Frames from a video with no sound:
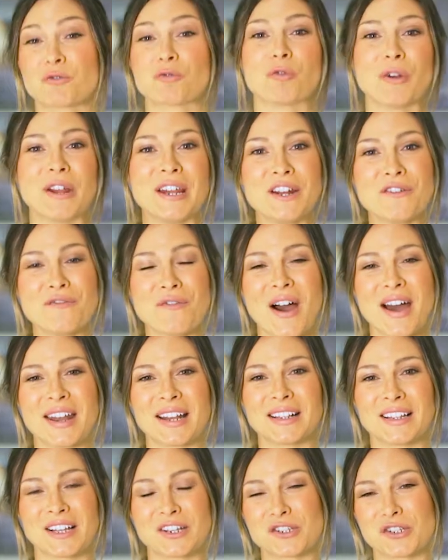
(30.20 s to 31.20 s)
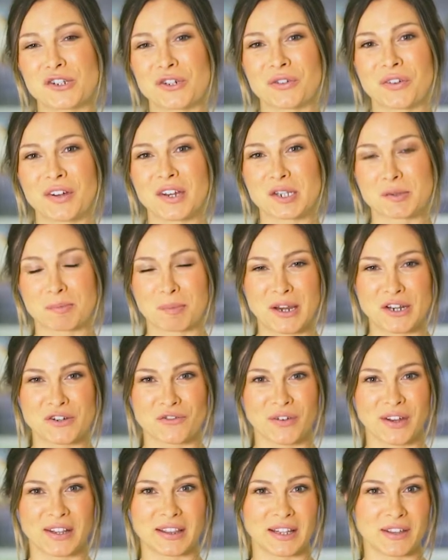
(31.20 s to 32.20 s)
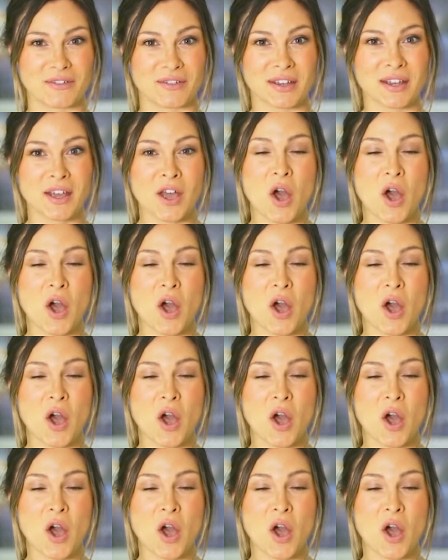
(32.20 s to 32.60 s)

redefining luxurious beachfront living